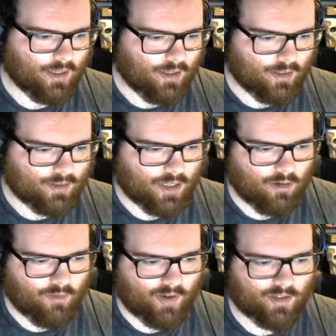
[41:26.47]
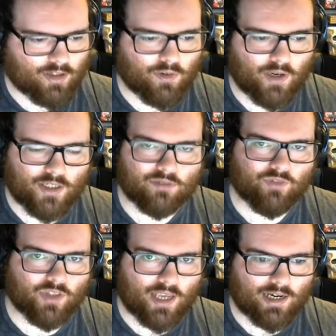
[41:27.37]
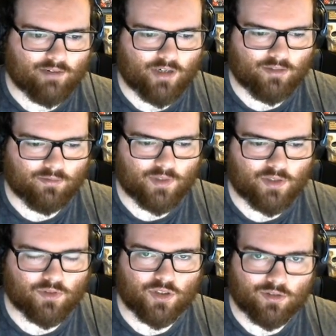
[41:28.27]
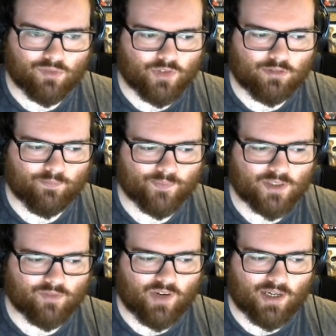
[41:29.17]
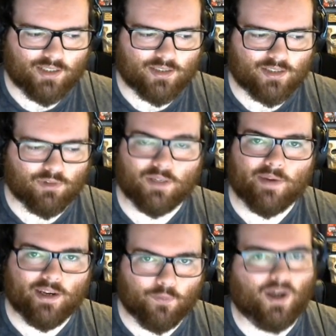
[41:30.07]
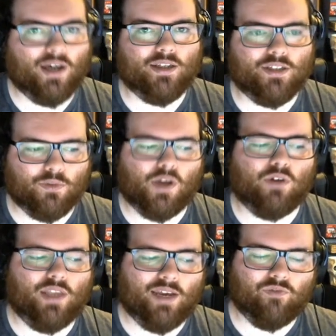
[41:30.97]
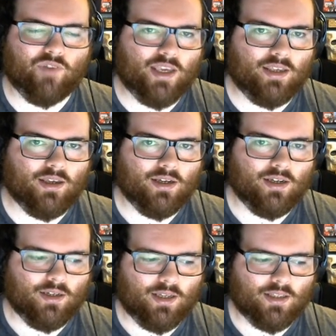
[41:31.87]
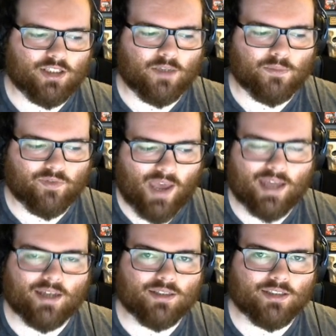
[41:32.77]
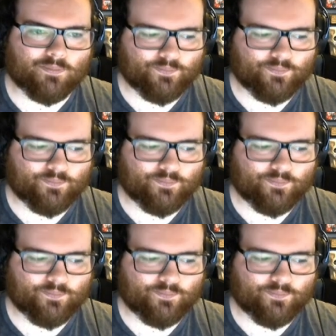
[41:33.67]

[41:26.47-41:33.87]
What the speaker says: So we found an equation for the area, which was useful to eliminate y, so we only had v in terms of x.